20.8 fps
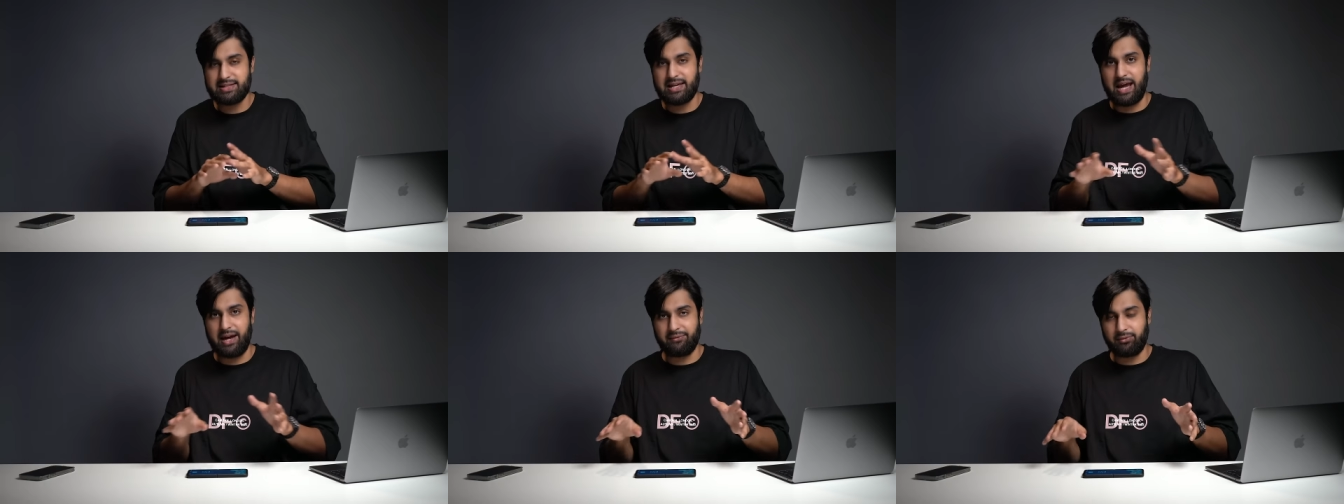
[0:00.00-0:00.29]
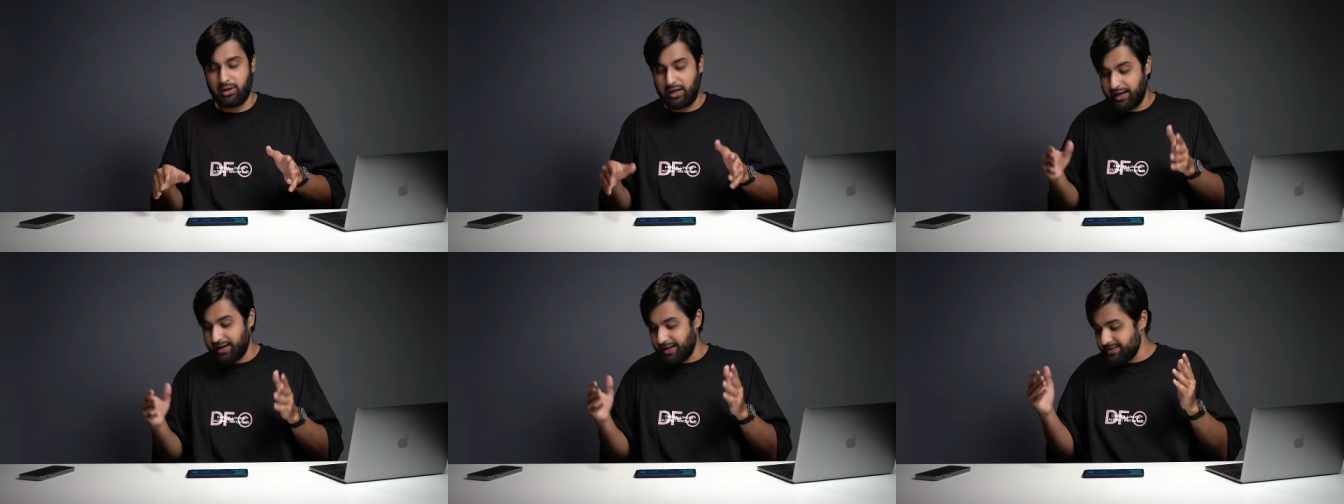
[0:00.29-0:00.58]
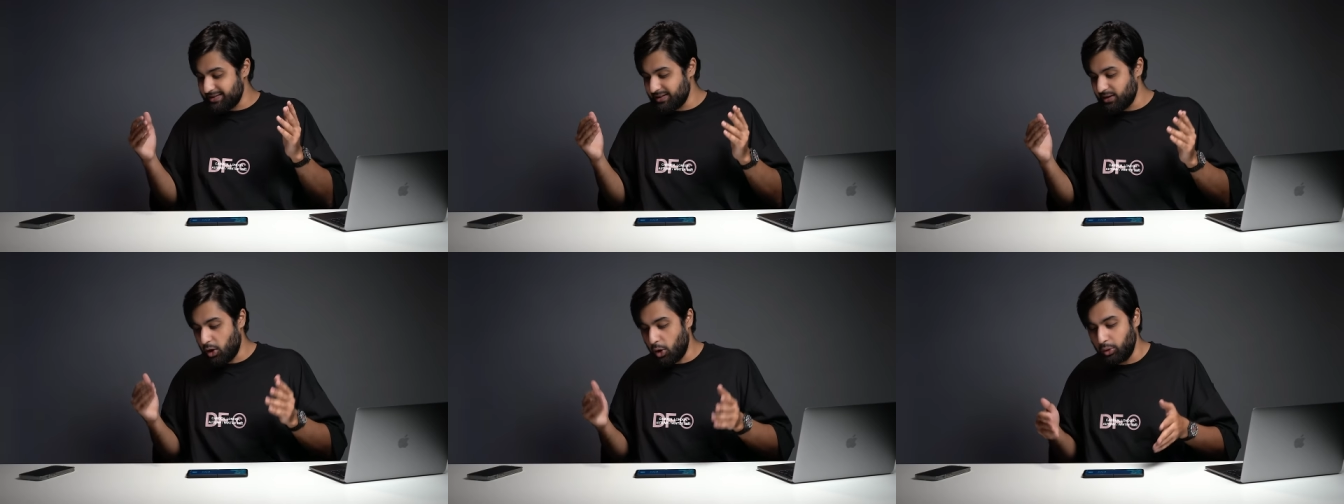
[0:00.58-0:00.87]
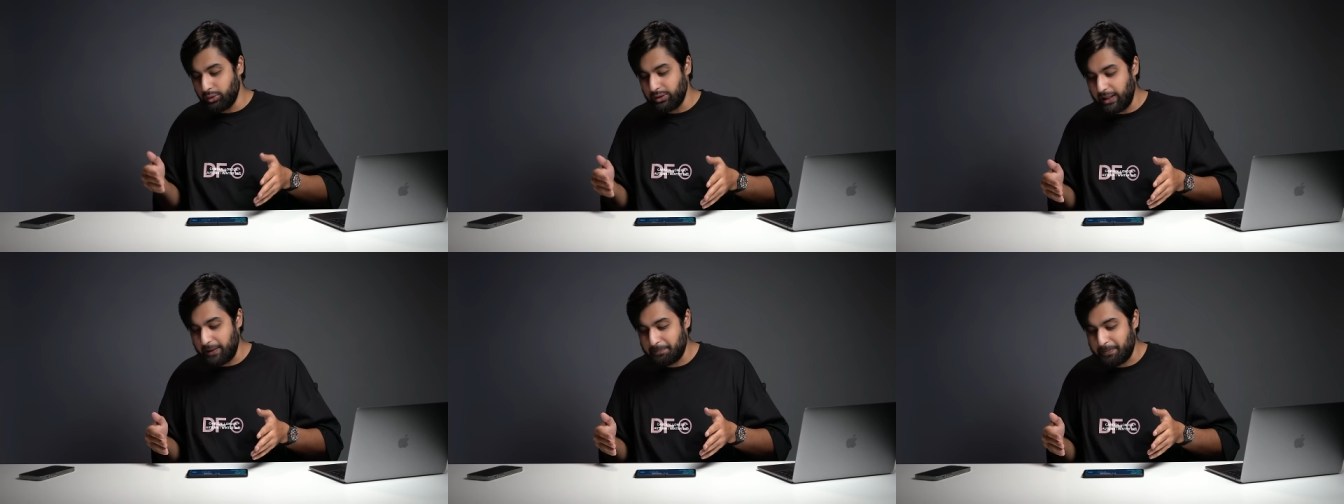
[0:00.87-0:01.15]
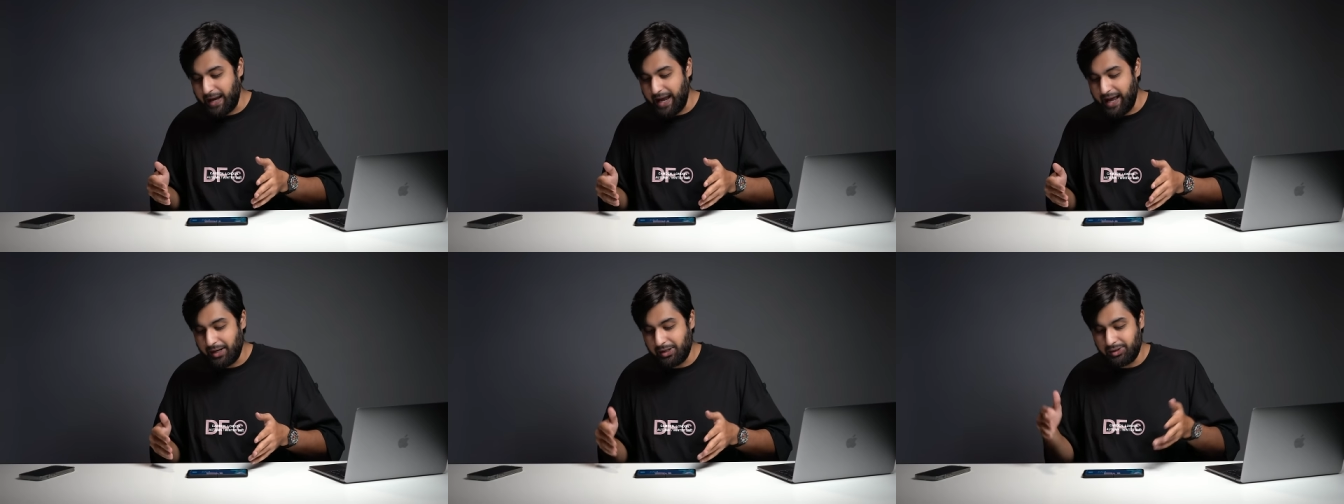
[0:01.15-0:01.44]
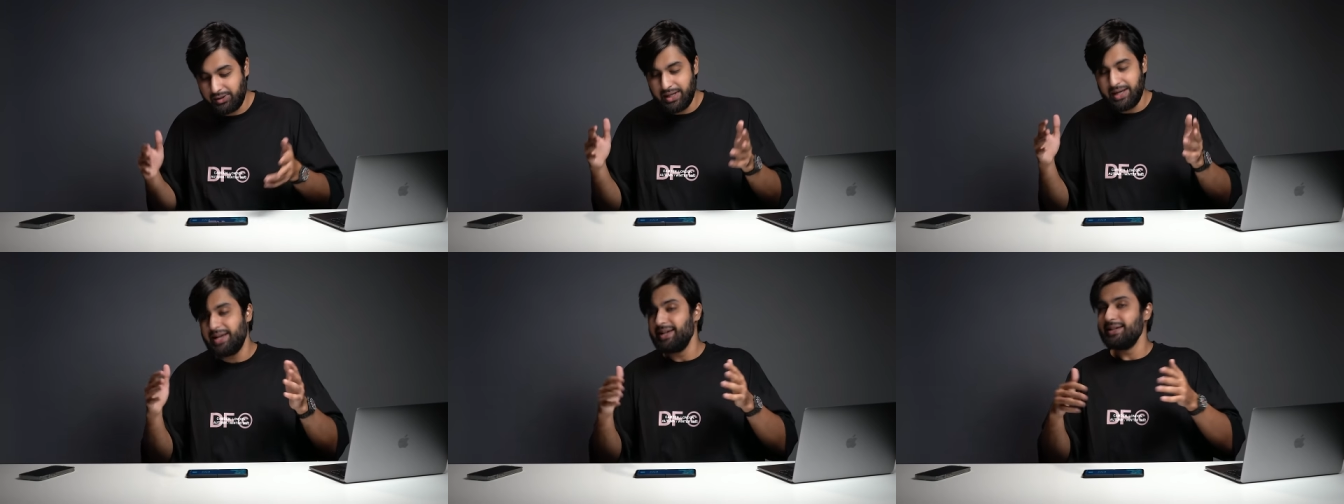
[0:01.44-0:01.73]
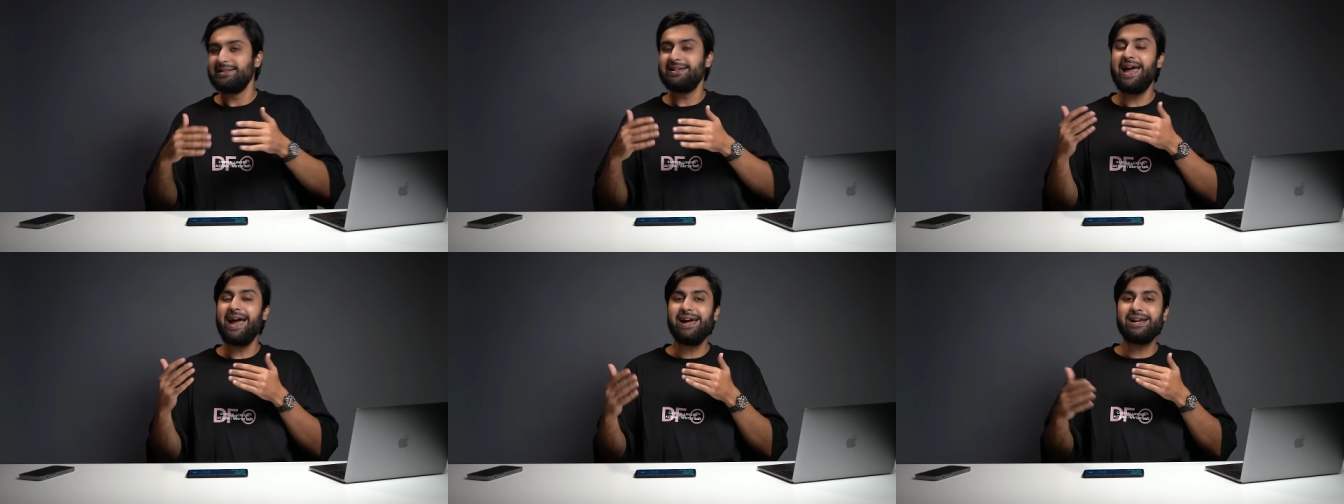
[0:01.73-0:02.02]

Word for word: ever. It is an OLED panel. Yeah,